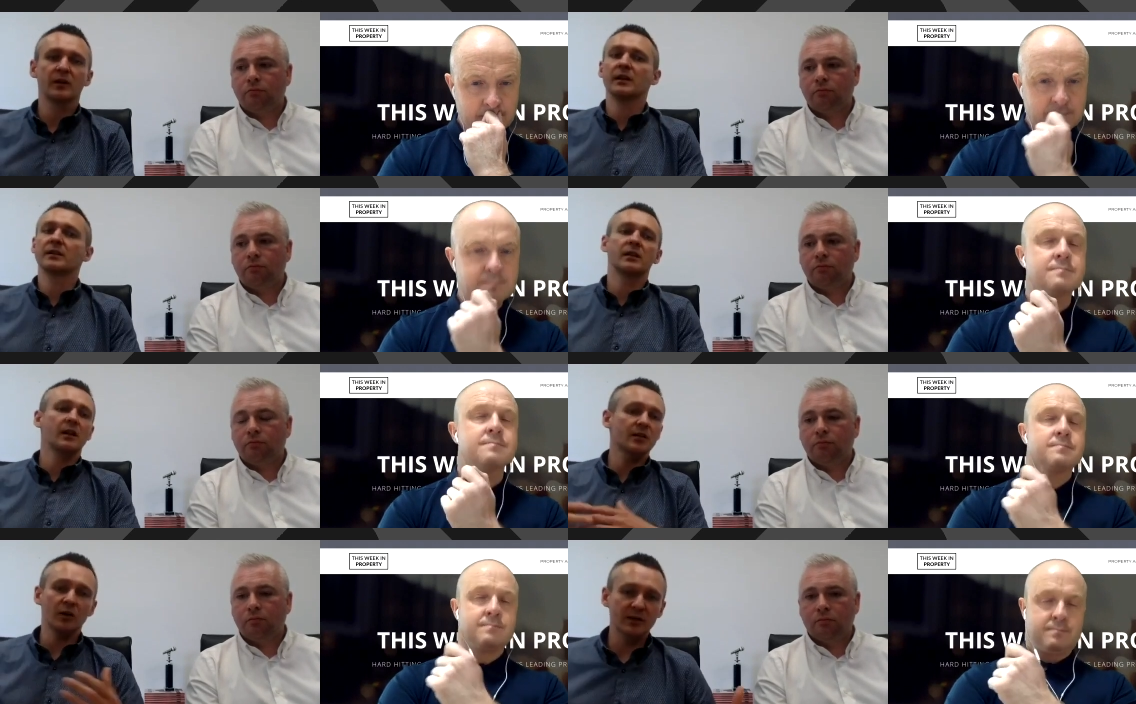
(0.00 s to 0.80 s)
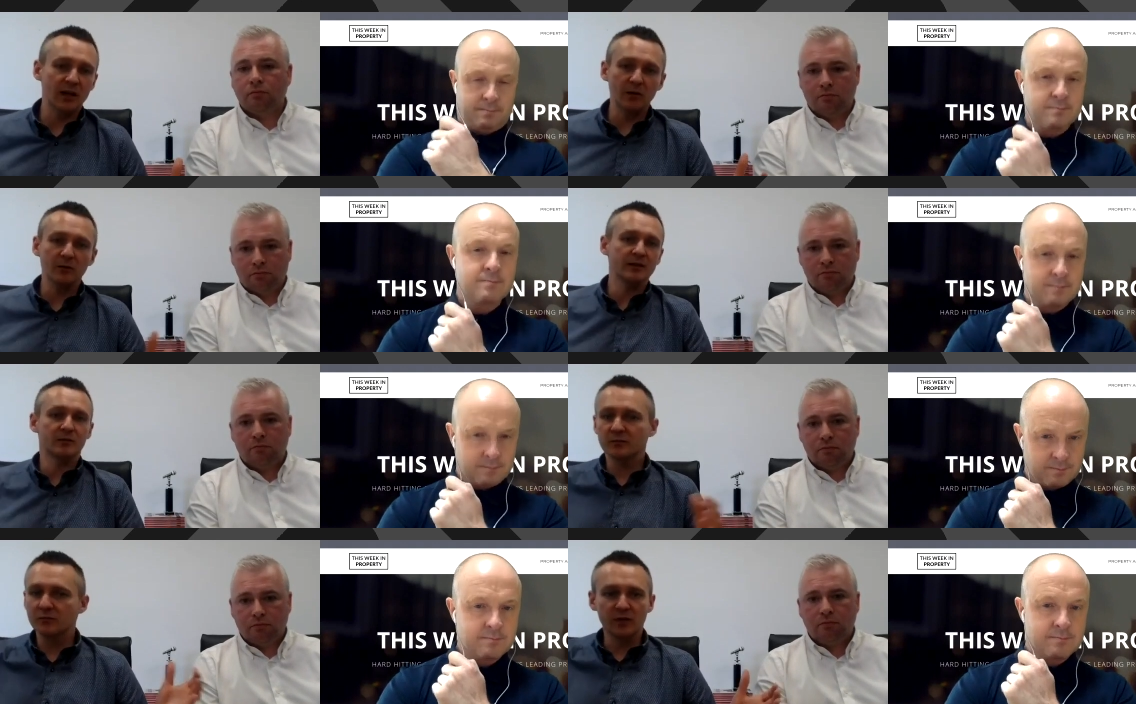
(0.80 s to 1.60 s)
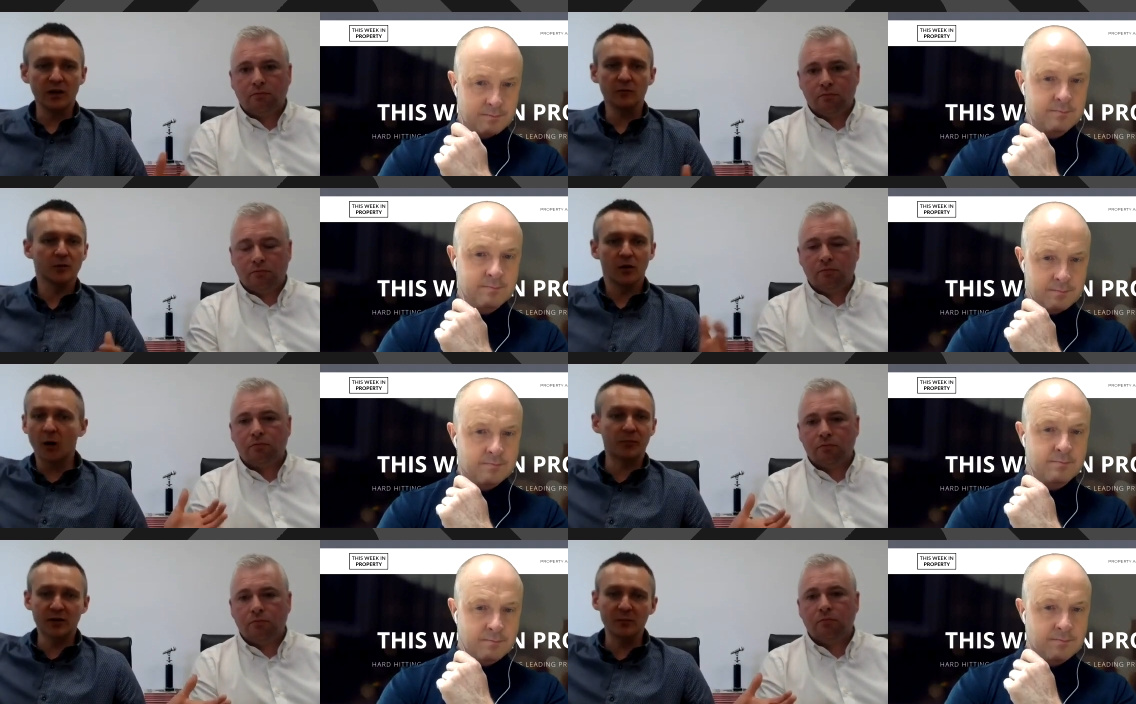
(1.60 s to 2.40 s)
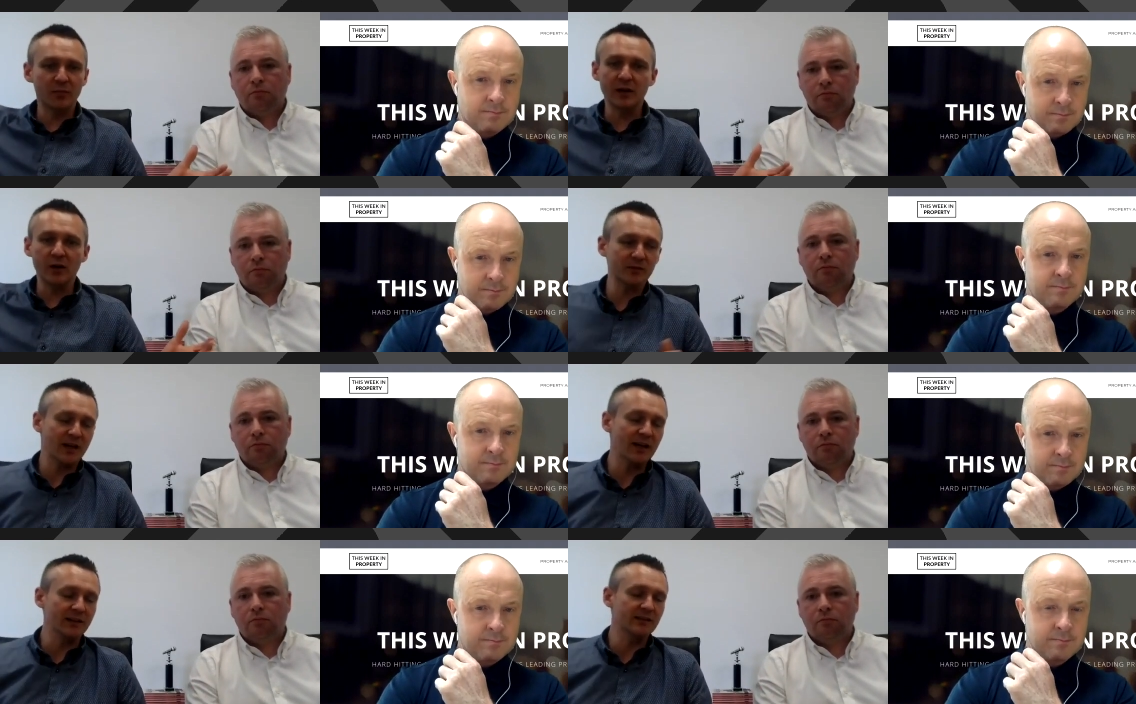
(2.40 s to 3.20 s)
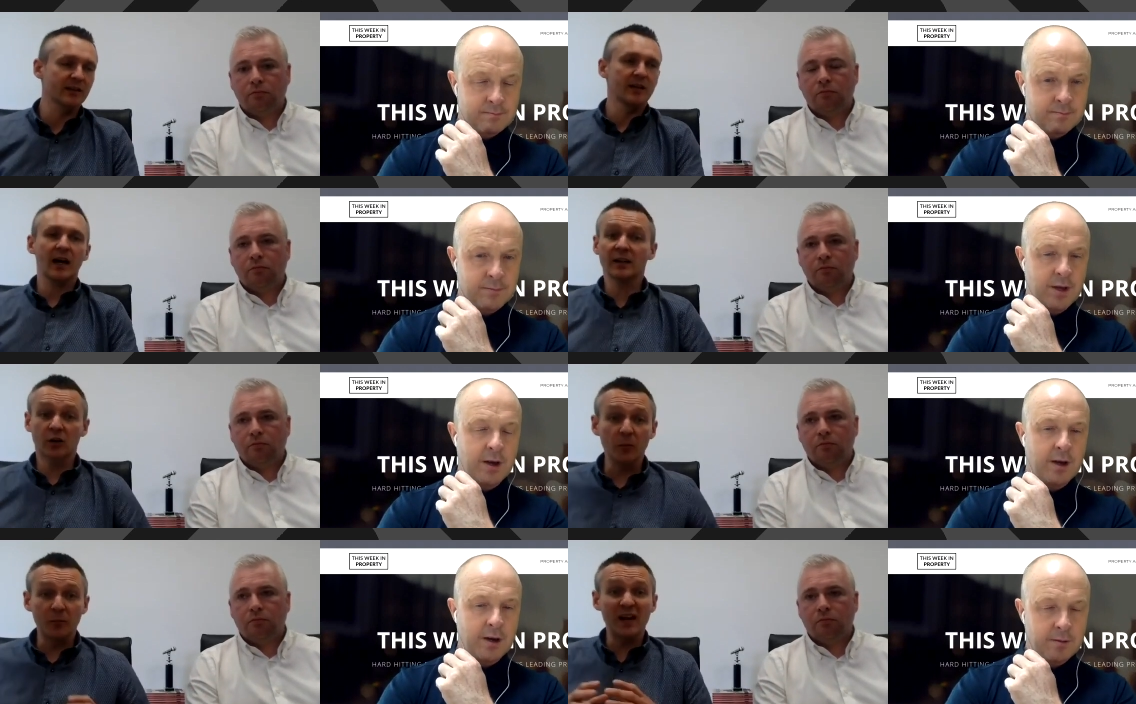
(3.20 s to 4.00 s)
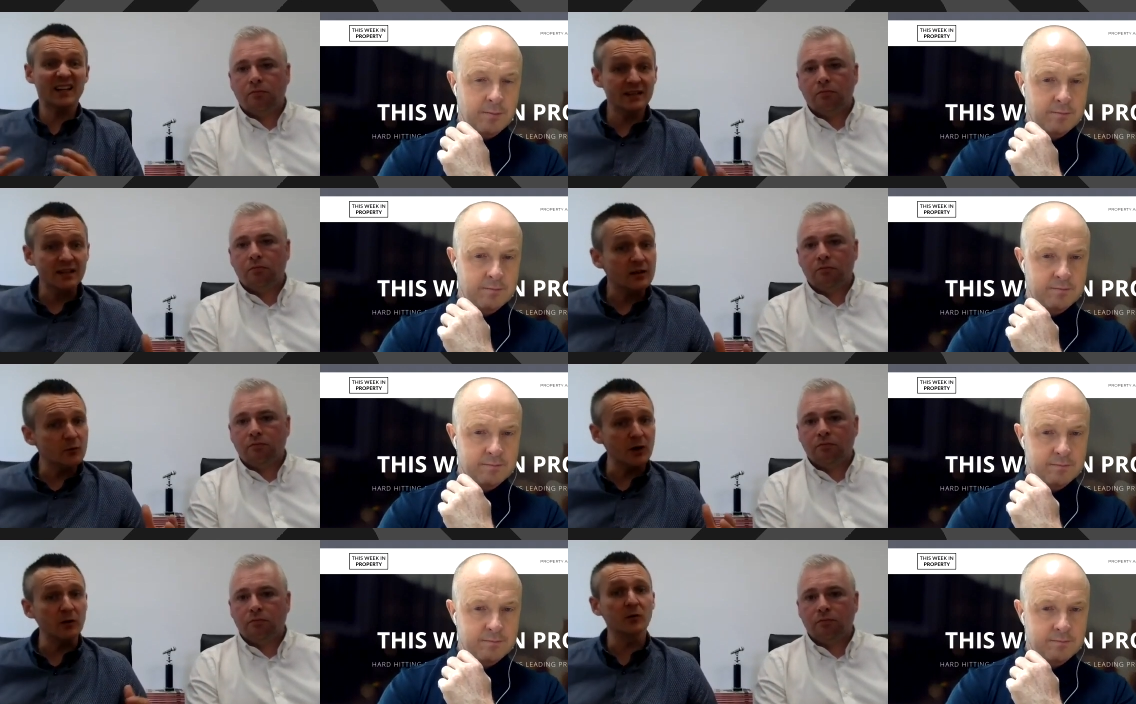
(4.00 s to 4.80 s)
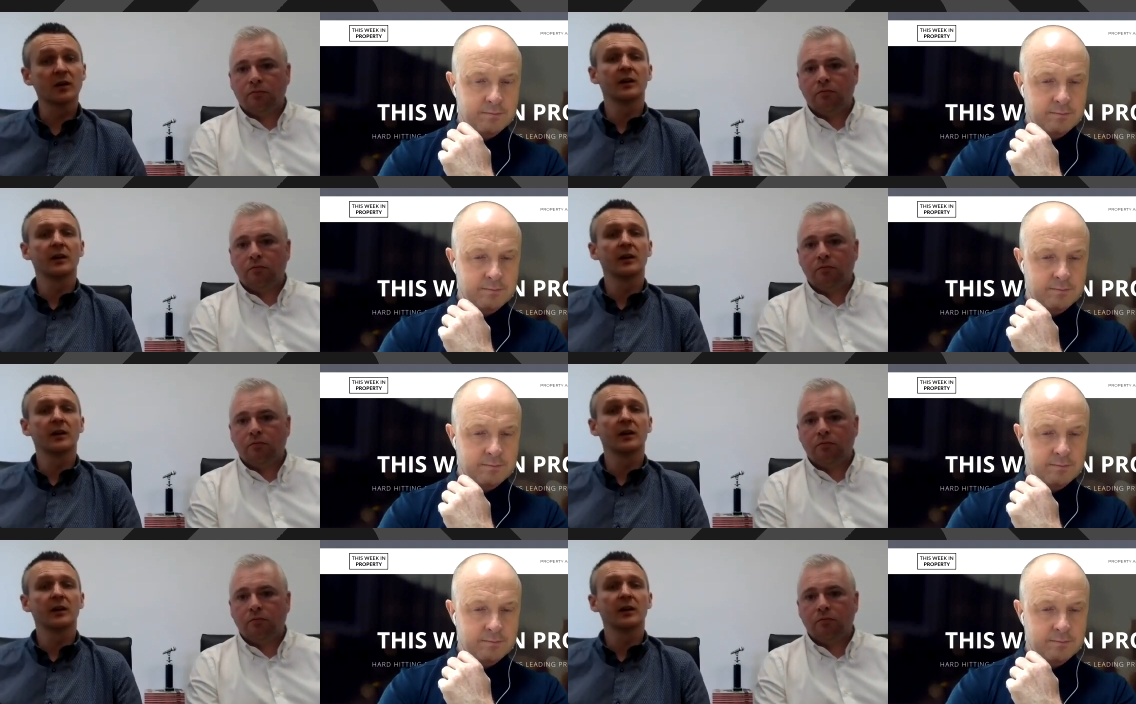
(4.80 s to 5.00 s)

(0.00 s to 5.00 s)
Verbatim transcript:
Speaker 1: the time scale is you know op- complete opposite ends and yeah. complexity as well.